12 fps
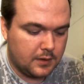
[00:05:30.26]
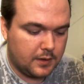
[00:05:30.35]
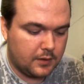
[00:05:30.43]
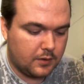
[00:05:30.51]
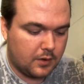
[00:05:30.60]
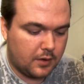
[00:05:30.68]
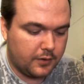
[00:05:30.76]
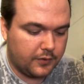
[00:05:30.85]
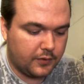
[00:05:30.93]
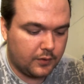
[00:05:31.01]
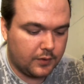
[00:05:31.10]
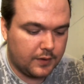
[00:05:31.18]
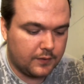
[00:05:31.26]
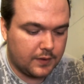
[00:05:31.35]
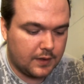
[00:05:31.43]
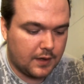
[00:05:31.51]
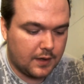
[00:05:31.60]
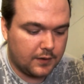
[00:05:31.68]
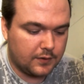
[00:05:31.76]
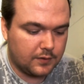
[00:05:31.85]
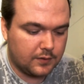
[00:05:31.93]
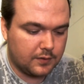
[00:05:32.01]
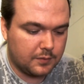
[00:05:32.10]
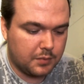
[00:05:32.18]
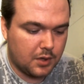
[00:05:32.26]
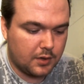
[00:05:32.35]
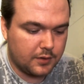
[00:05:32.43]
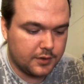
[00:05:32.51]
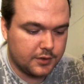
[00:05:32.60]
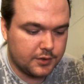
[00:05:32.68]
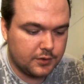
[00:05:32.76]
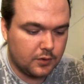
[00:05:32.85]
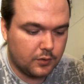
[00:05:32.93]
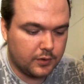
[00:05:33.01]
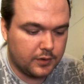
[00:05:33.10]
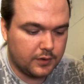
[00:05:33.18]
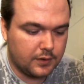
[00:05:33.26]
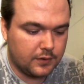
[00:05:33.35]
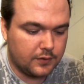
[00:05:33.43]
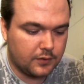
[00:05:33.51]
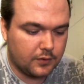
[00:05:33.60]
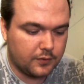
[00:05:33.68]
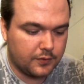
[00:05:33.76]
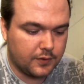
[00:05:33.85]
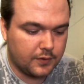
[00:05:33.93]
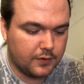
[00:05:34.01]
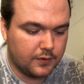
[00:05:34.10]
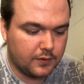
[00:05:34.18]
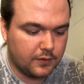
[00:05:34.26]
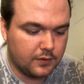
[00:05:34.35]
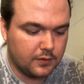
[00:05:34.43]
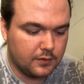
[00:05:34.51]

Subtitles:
And it'll also leave a nice polished golden surface.